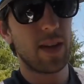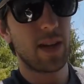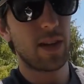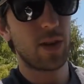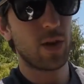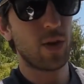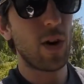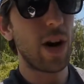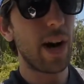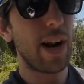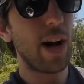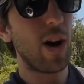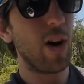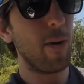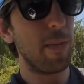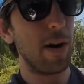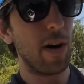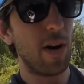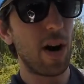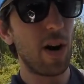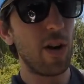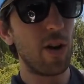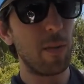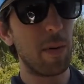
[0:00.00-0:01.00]
try to help
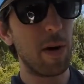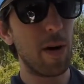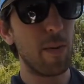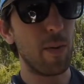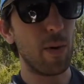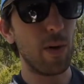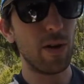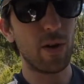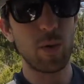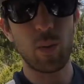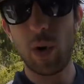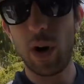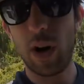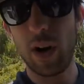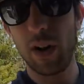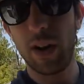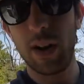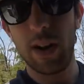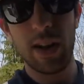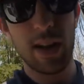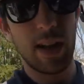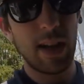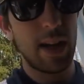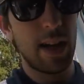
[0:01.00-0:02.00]
out other people as well.
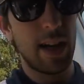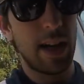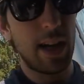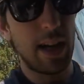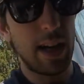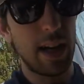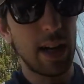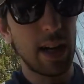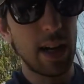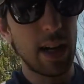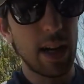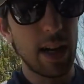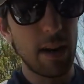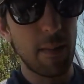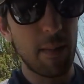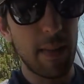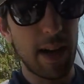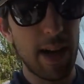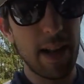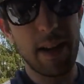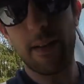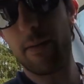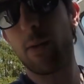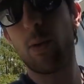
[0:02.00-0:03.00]

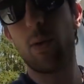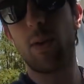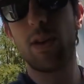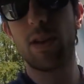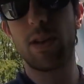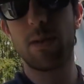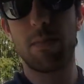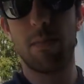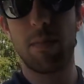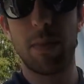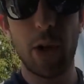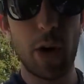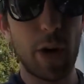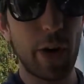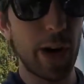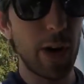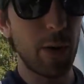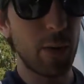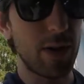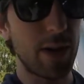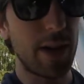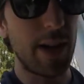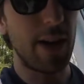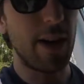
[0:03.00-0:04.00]
And, of course, Larry
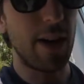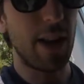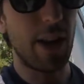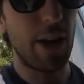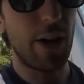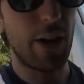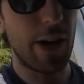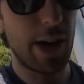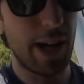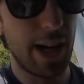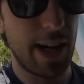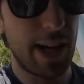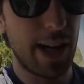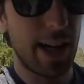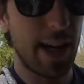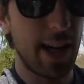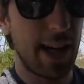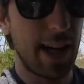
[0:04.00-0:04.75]
was there. Larry